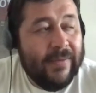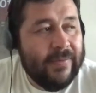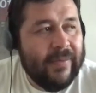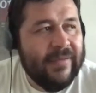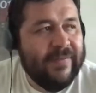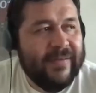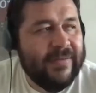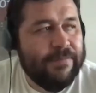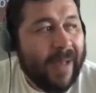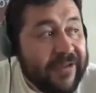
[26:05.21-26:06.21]
there is
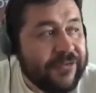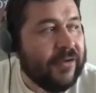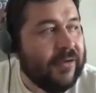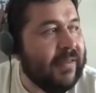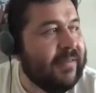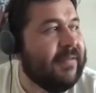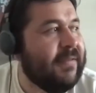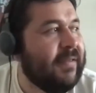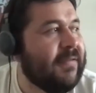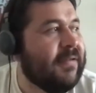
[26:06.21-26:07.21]
this passion,
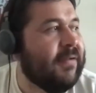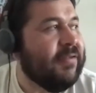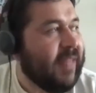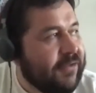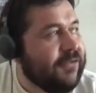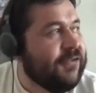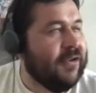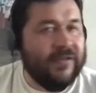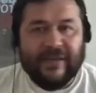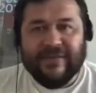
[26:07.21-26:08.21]
this
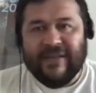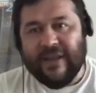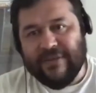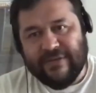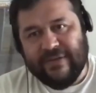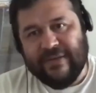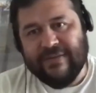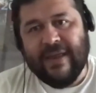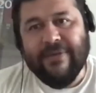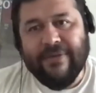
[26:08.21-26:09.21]
contention, this energy
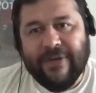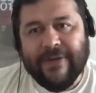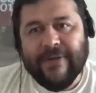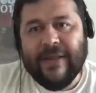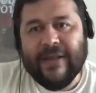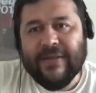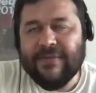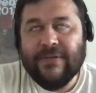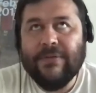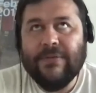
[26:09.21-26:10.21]
inside of her that is
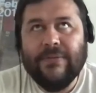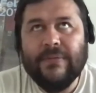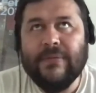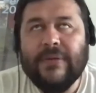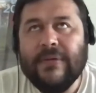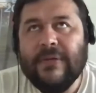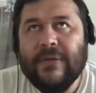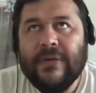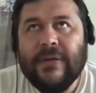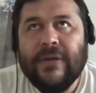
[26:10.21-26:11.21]

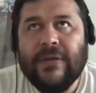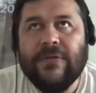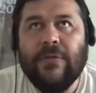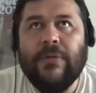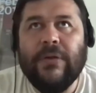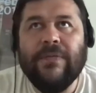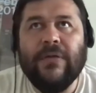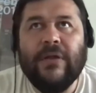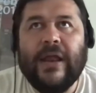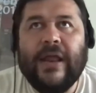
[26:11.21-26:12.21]
so
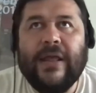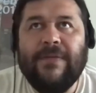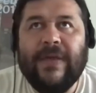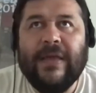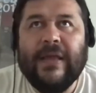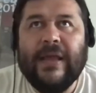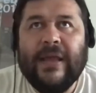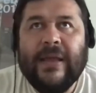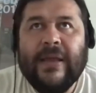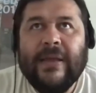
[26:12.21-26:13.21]
beautiful, and I think
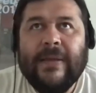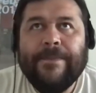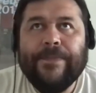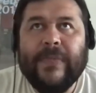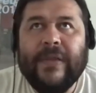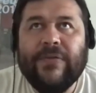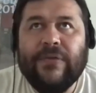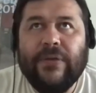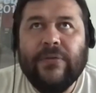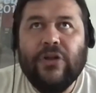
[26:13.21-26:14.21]
is
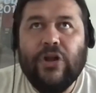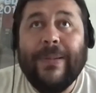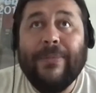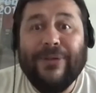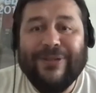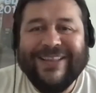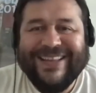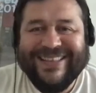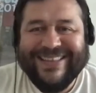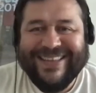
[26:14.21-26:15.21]
so lovable
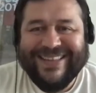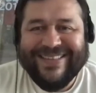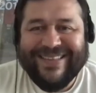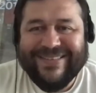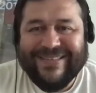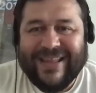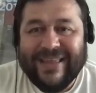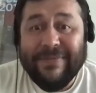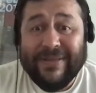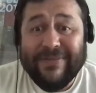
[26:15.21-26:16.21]
in a sense. Like
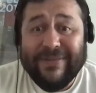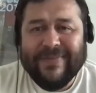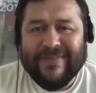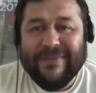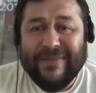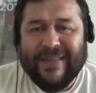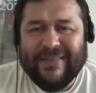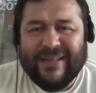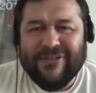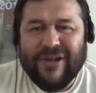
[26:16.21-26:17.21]
even if it
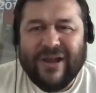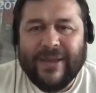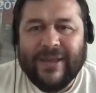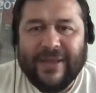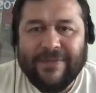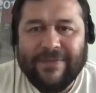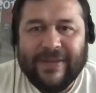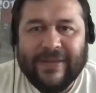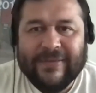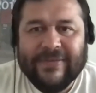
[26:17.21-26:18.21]
is a drama, I
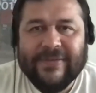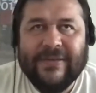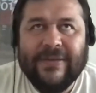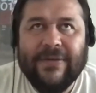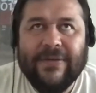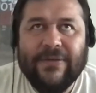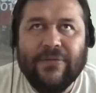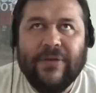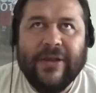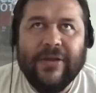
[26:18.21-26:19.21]
think you
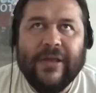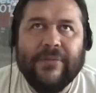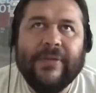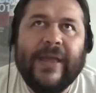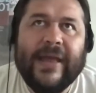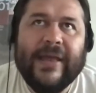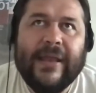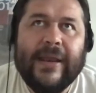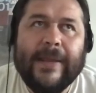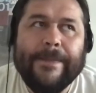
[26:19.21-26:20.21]
really connect with that,
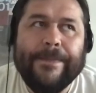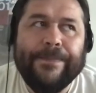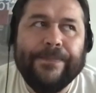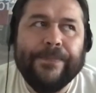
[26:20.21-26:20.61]
and